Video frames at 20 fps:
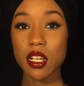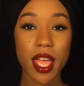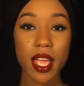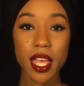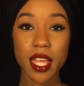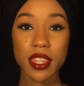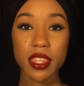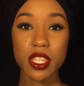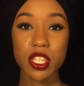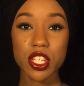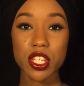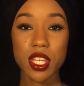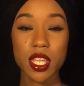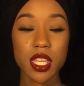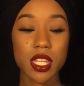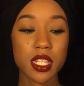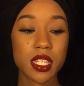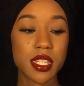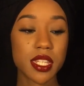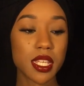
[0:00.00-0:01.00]
I got the
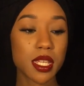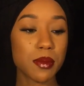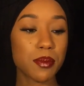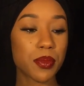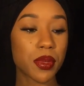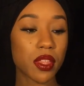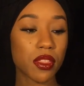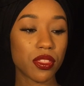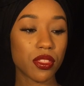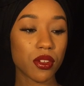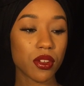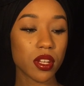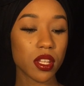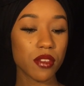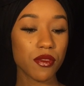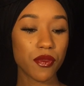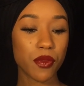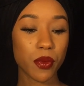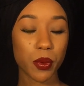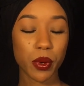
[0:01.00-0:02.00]
shade Deep
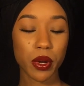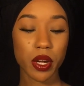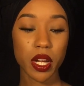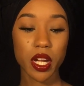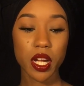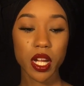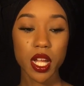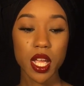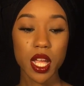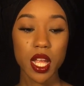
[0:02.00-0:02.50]
thirty-four,